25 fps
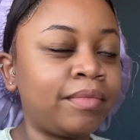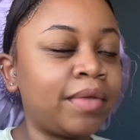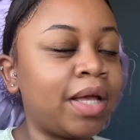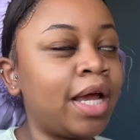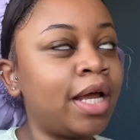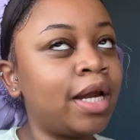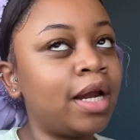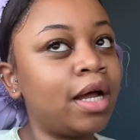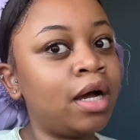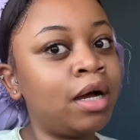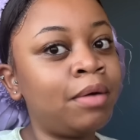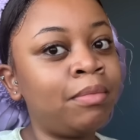
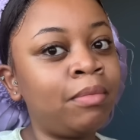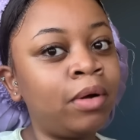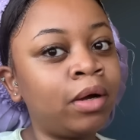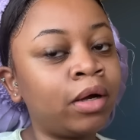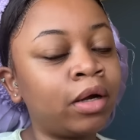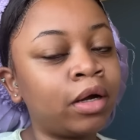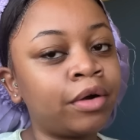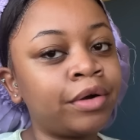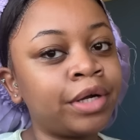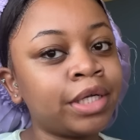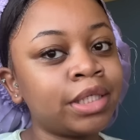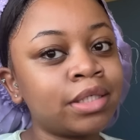and a
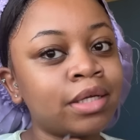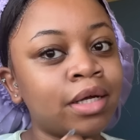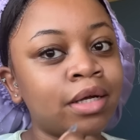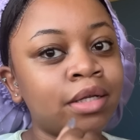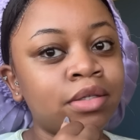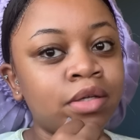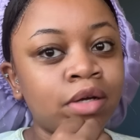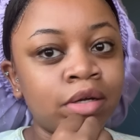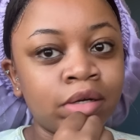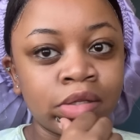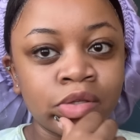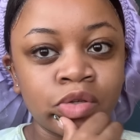margarita
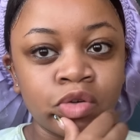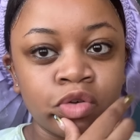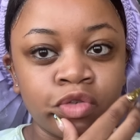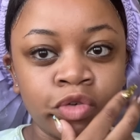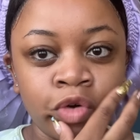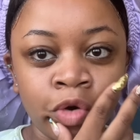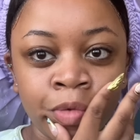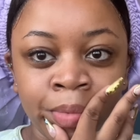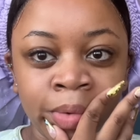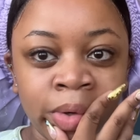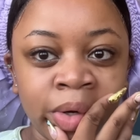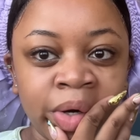turned into
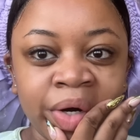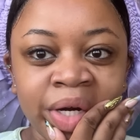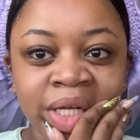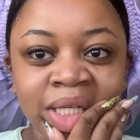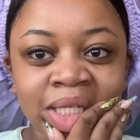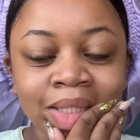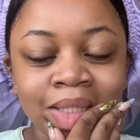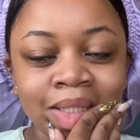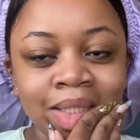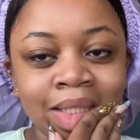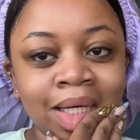four margaritas